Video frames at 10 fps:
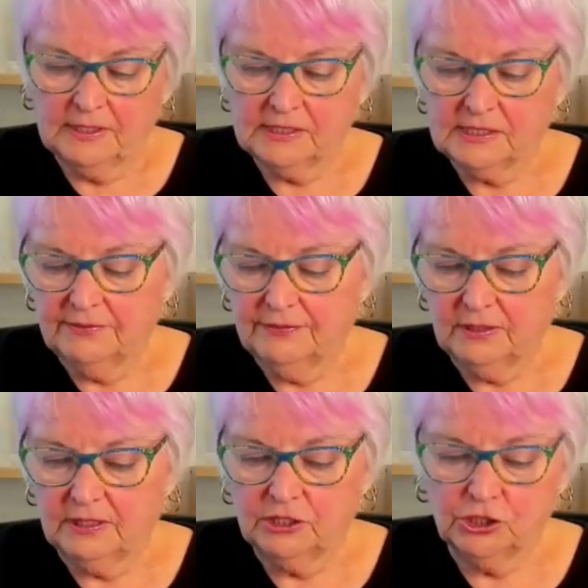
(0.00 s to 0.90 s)
There's
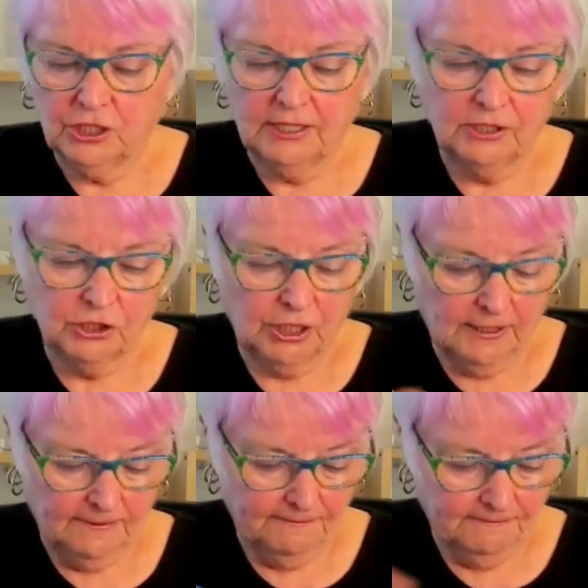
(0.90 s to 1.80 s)
definitely change
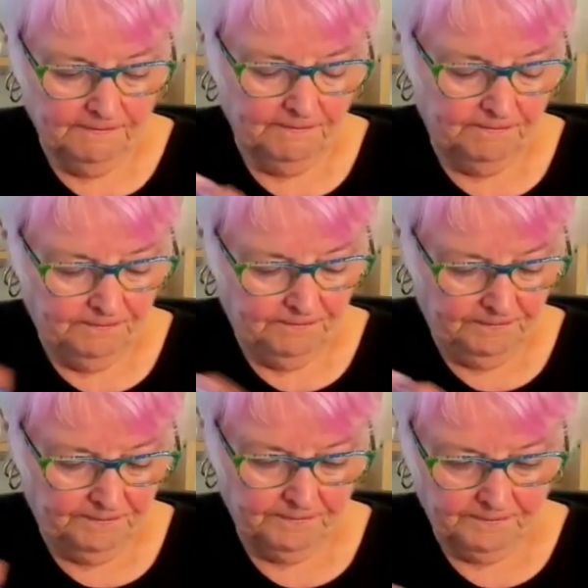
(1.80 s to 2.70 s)
here.
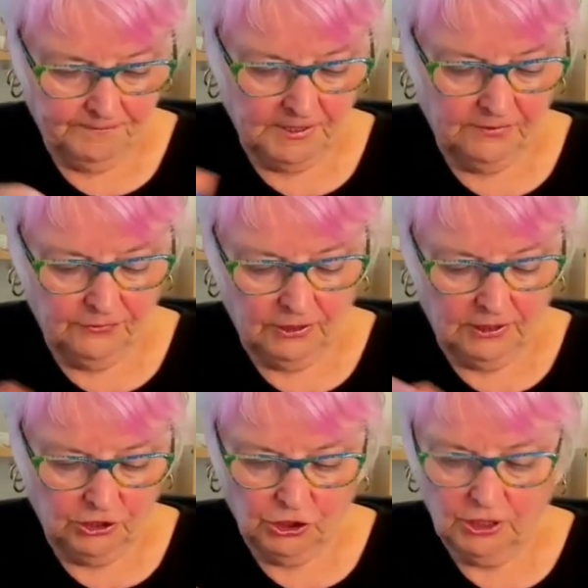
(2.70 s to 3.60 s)

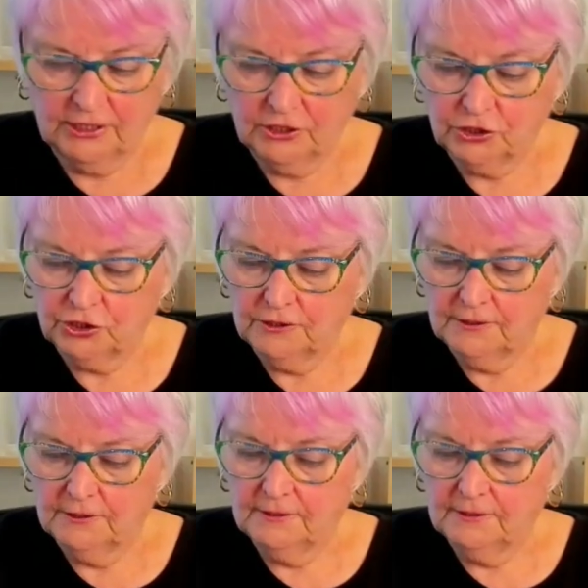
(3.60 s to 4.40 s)
Definitely change.